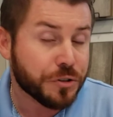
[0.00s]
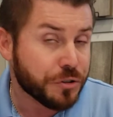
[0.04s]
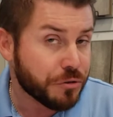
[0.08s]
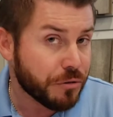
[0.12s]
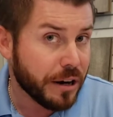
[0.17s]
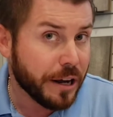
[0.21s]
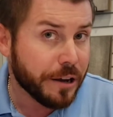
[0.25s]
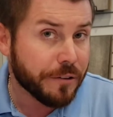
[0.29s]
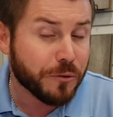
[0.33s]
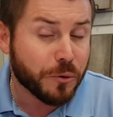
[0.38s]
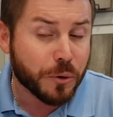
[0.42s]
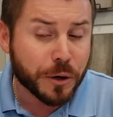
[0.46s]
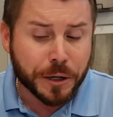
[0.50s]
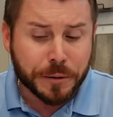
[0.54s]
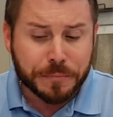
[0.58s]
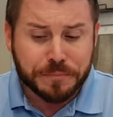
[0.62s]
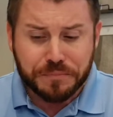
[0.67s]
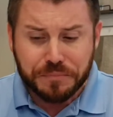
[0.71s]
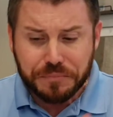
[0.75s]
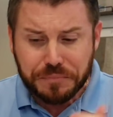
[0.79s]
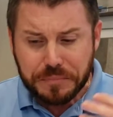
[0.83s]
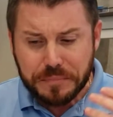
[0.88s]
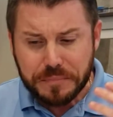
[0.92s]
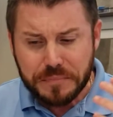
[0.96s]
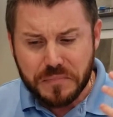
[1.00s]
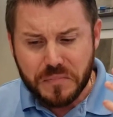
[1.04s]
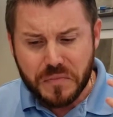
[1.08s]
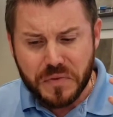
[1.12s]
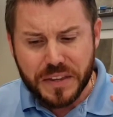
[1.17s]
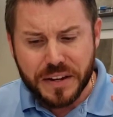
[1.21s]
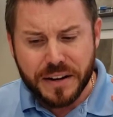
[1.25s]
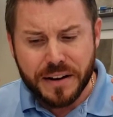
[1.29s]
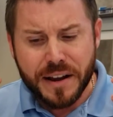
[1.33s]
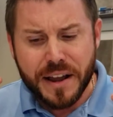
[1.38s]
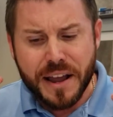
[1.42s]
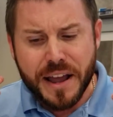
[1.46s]
driveway.
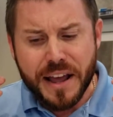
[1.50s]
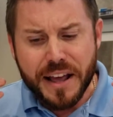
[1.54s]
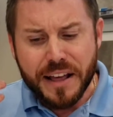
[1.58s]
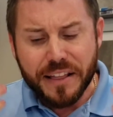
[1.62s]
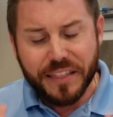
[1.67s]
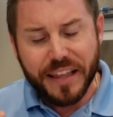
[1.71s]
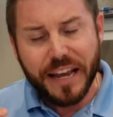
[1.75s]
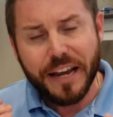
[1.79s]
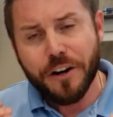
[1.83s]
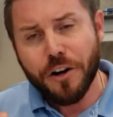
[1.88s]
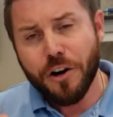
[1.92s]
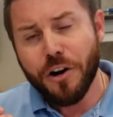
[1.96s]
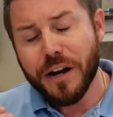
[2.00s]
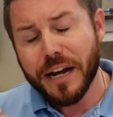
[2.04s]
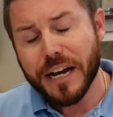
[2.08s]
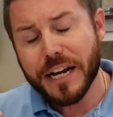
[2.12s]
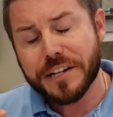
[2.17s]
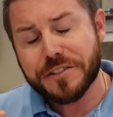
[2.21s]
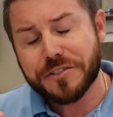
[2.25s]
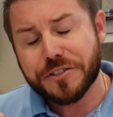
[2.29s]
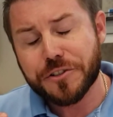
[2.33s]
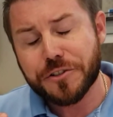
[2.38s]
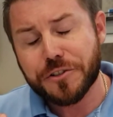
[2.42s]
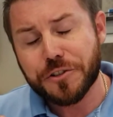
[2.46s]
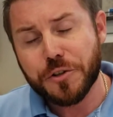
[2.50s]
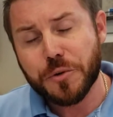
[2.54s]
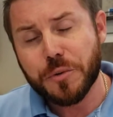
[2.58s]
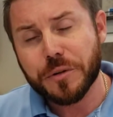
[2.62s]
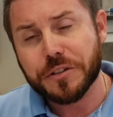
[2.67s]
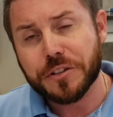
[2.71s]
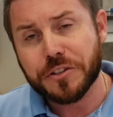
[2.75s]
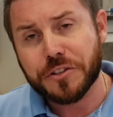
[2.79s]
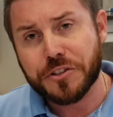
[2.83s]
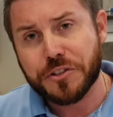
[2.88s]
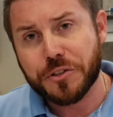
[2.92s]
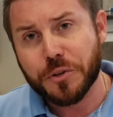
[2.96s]
That all has to do with
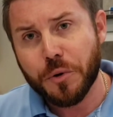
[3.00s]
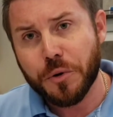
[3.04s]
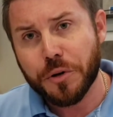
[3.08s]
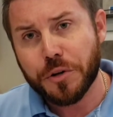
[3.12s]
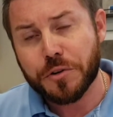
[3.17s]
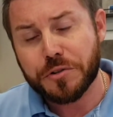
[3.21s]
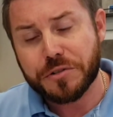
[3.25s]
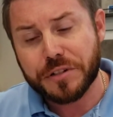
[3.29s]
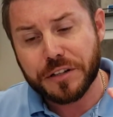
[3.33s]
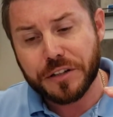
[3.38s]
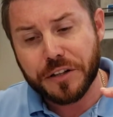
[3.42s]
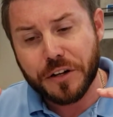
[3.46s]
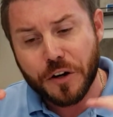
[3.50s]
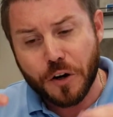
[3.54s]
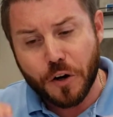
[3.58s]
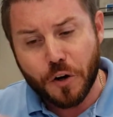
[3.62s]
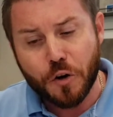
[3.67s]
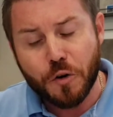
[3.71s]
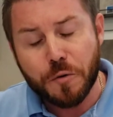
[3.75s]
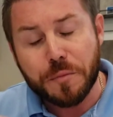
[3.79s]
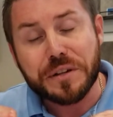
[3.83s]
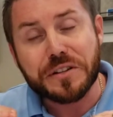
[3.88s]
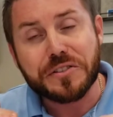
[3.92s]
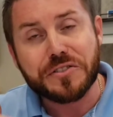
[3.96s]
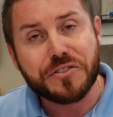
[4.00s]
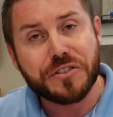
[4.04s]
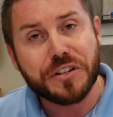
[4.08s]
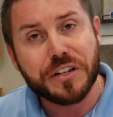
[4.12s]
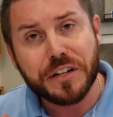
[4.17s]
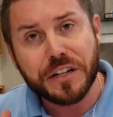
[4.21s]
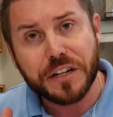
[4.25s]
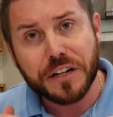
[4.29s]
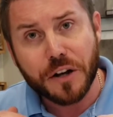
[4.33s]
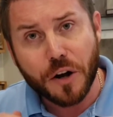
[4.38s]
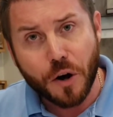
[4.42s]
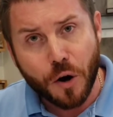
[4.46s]
the soils that the home is
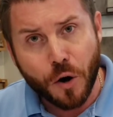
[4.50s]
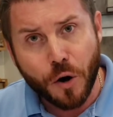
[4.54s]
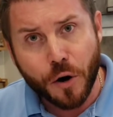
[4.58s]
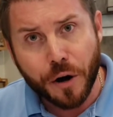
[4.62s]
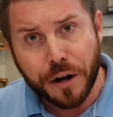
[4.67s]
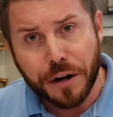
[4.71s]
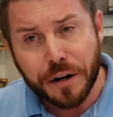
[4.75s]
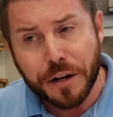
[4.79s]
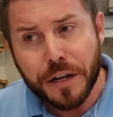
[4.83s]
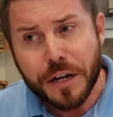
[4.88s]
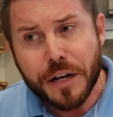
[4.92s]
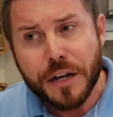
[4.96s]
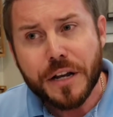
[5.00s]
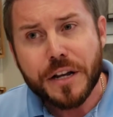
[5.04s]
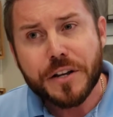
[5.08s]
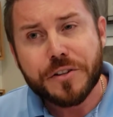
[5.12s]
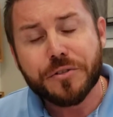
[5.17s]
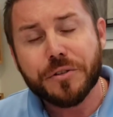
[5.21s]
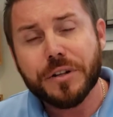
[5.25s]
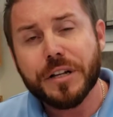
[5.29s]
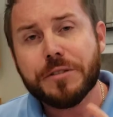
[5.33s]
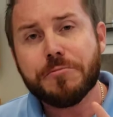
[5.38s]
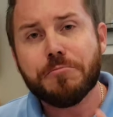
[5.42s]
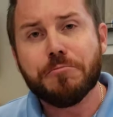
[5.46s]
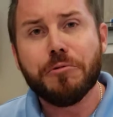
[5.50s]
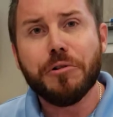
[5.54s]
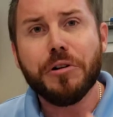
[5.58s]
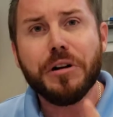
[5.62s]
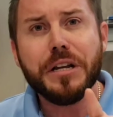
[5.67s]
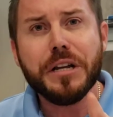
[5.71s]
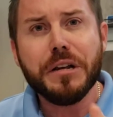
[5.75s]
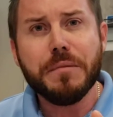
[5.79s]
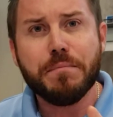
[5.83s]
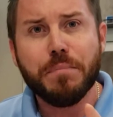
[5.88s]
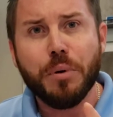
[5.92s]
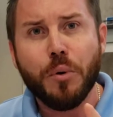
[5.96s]
sitting on. So that's
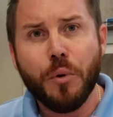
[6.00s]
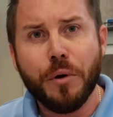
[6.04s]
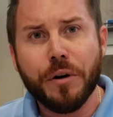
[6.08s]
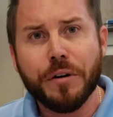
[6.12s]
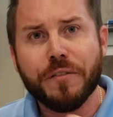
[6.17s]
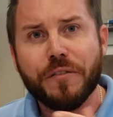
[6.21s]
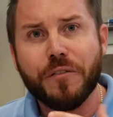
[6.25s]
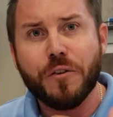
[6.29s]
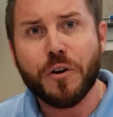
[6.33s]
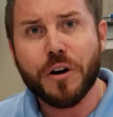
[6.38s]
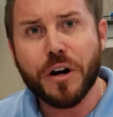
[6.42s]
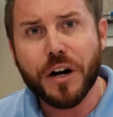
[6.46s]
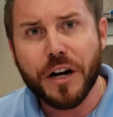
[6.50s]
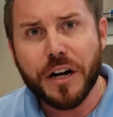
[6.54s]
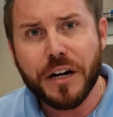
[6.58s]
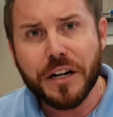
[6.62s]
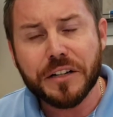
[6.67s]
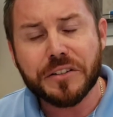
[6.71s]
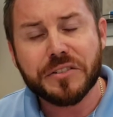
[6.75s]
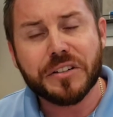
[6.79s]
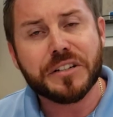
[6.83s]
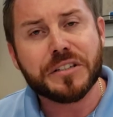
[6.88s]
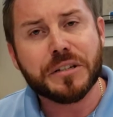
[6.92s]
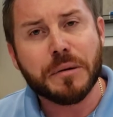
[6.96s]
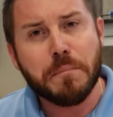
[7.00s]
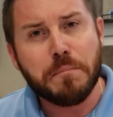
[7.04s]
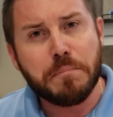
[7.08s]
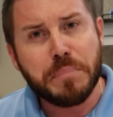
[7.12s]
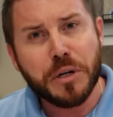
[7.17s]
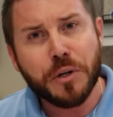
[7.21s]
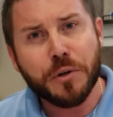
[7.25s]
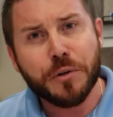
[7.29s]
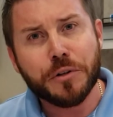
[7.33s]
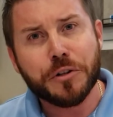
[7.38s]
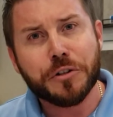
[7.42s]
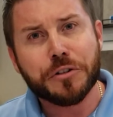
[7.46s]
really important for us as a
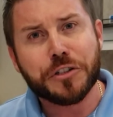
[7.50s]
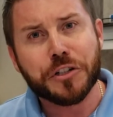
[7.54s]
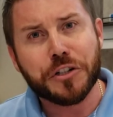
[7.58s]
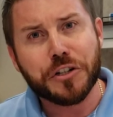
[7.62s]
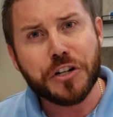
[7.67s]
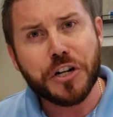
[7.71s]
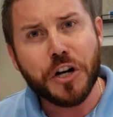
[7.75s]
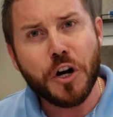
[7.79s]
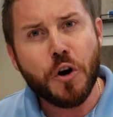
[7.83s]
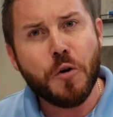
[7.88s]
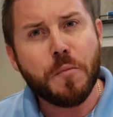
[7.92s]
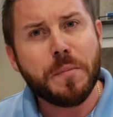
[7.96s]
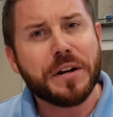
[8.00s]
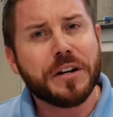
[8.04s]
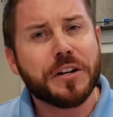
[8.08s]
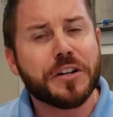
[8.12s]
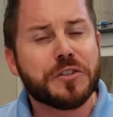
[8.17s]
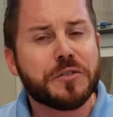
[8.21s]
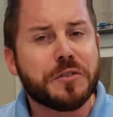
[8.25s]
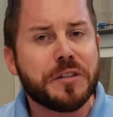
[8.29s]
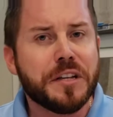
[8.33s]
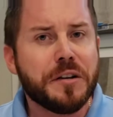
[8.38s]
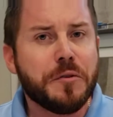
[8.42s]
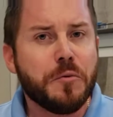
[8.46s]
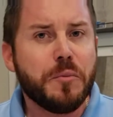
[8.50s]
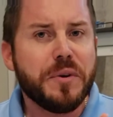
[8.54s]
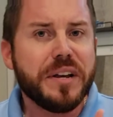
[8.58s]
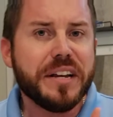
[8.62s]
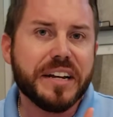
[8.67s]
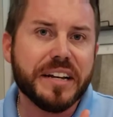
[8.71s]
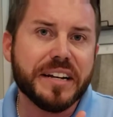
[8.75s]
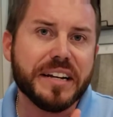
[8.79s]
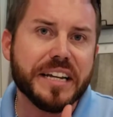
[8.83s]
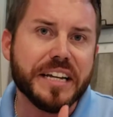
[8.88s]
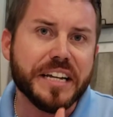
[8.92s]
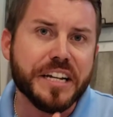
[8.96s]
builder to know, because then we
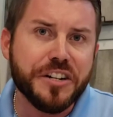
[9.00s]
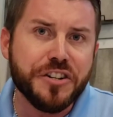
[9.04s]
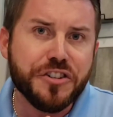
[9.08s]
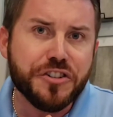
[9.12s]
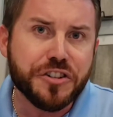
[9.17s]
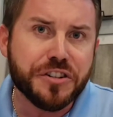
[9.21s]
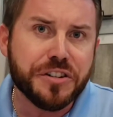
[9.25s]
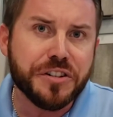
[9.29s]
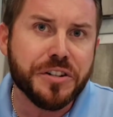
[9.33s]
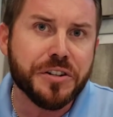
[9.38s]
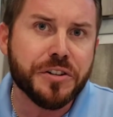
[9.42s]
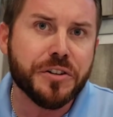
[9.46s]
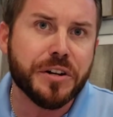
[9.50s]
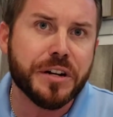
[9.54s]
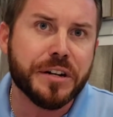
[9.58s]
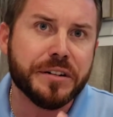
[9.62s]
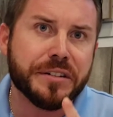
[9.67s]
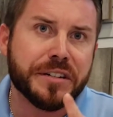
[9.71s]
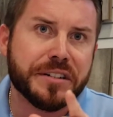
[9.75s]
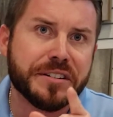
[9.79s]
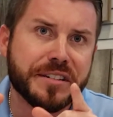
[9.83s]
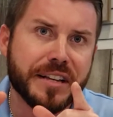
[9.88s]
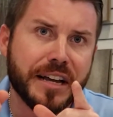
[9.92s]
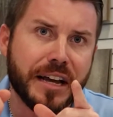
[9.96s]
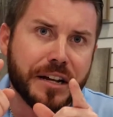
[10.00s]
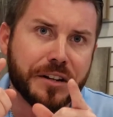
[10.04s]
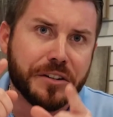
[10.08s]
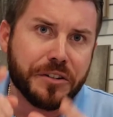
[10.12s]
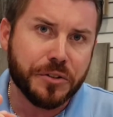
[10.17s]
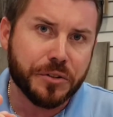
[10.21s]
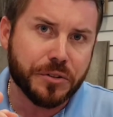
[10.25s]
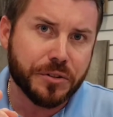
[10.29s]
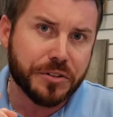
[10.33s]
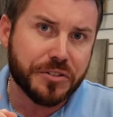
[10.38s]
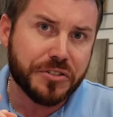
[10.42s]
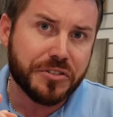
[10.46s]
can engineer and design
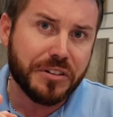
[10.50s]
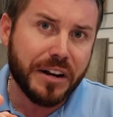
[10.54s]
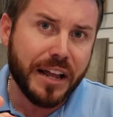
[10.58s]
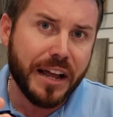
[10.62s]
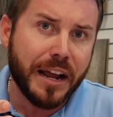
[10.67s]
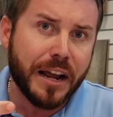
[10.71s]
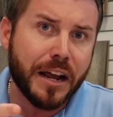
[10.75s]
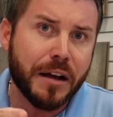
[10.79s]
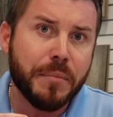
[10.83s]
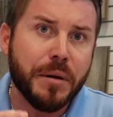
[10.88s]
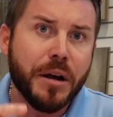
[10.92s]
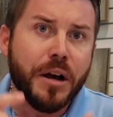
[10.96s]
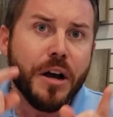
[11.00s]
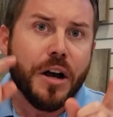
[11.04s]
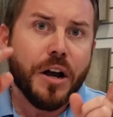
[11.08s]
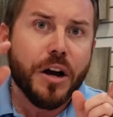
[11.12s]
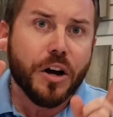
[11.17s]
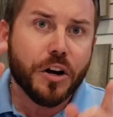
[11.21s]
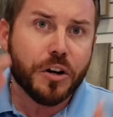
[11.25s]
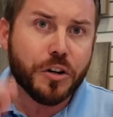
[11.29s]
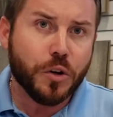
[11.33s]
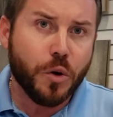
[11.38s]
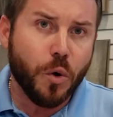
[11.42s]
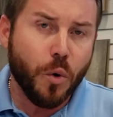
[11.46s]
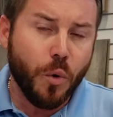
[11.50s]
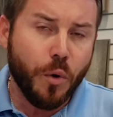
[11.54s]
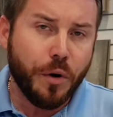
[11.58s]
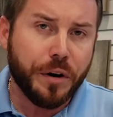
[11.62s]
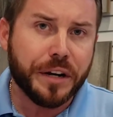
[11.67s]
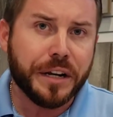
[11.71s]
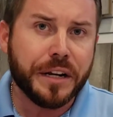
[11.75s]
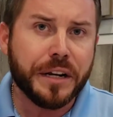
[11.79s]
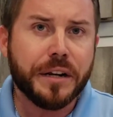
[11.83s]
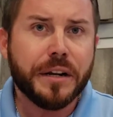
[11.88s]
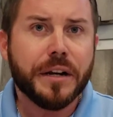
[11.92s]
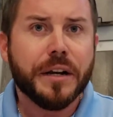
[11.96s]
your slab
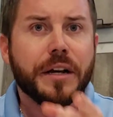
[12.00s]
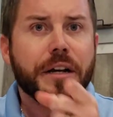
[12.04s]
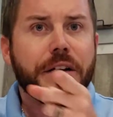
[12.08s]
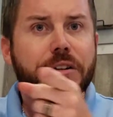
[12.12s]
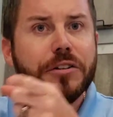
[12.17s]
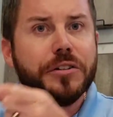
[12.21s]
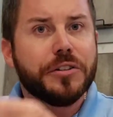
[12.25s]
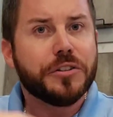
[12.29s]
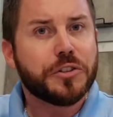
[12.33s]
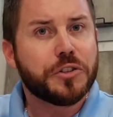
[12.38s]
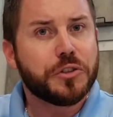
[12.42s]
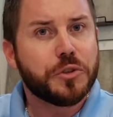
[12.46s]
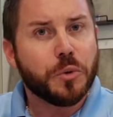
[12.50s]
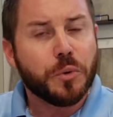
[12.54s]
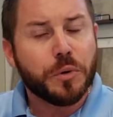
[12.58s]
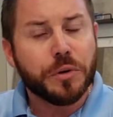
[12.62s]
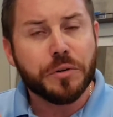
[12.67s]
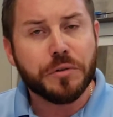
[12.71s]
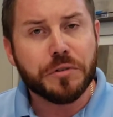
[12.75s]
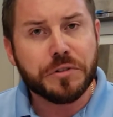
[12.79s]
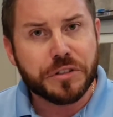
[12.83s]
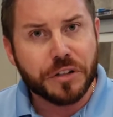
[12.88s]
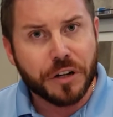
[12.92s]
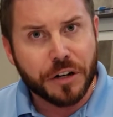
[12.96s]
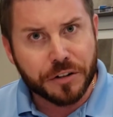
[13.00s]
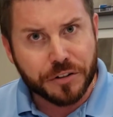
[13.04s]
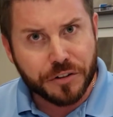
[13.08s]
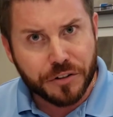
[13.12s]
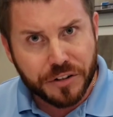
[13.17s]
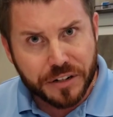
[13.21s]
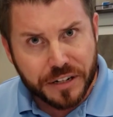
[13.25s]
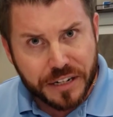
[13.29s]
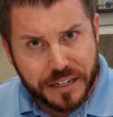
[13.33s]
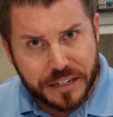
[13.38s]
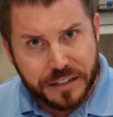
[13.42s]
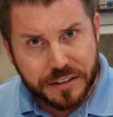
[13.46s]
according to the soils
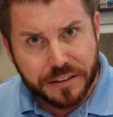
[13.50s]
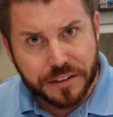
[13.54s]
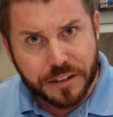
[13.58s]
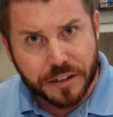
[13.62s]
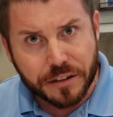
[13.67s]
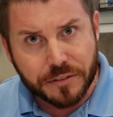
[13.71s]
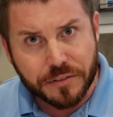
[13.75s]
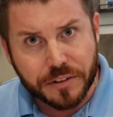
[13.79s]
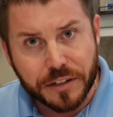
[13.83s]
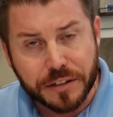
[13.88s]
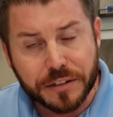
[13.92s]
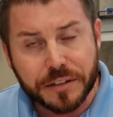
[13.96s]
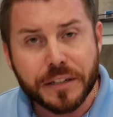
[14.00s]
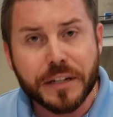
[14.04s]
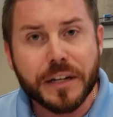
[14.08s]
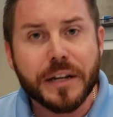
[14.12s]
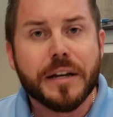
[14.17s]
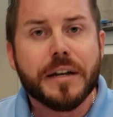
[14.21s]
underneath of it.